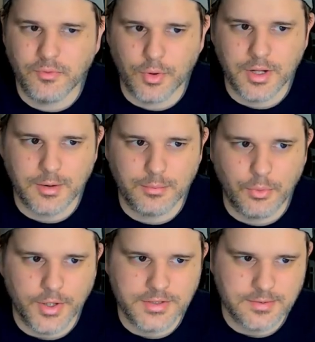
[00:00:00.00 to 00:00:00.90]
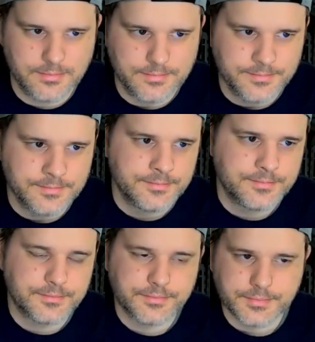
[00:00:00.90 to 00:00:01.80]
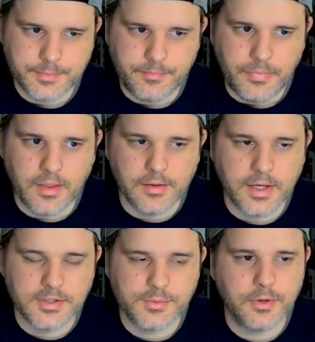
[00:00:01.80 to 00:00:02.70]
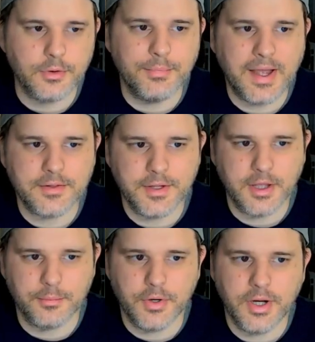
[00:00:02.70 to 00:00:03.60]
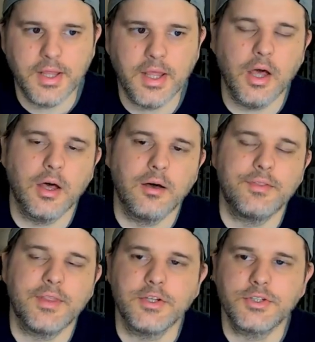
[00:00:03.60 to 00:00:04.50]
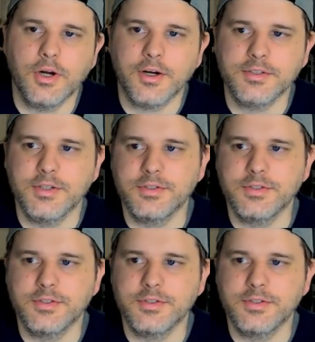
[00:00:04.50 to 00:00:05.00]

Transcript: for getting points. Next, we're going to go to Macklin Celebrini of the Sharks.